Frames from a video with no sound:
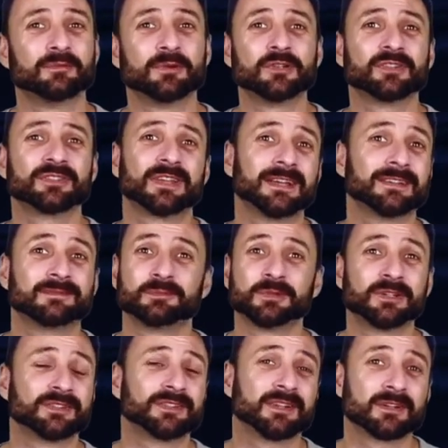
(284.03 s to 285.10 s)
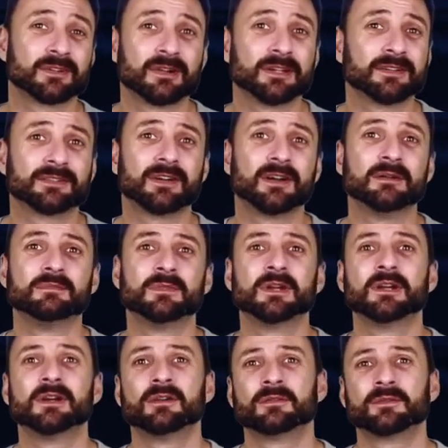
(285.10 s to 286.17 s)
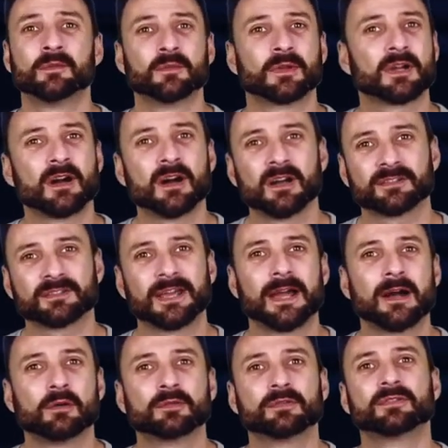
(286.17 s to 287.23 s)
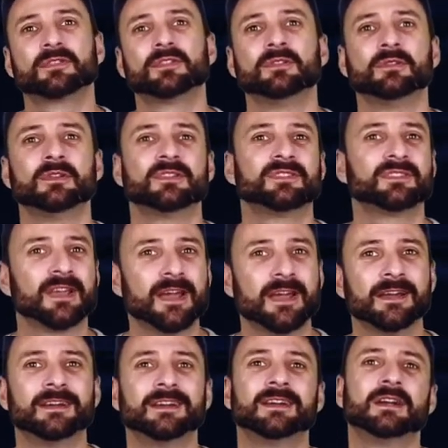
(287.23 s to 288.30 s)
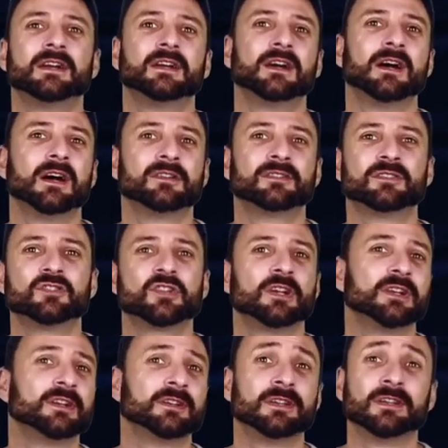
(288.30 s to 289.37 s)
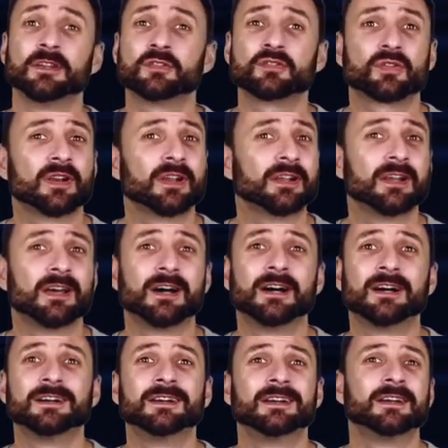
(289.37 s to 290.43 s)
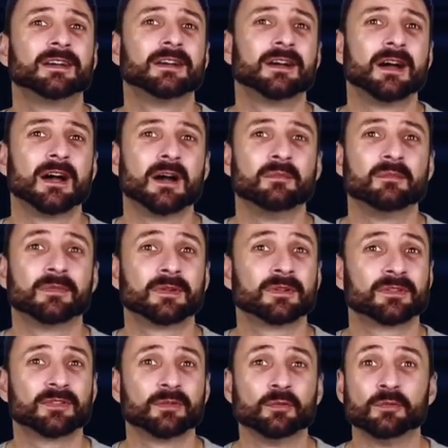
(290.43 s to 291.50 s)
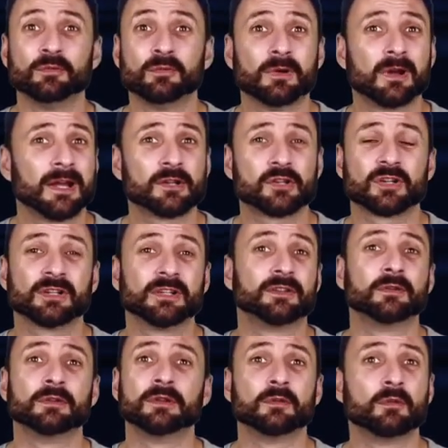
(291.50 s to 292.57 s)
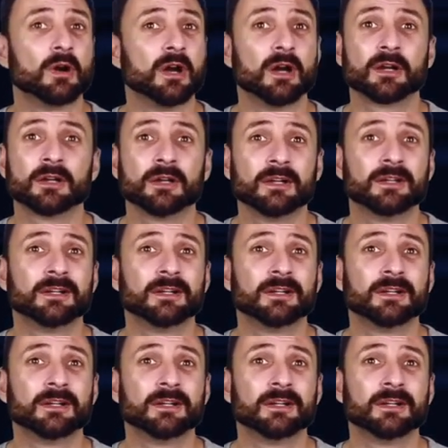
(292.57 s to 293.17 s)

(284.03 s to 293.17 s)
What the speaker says: just had a great time, from the cast house to the set, to chilling in the trailer, to actually doing the work.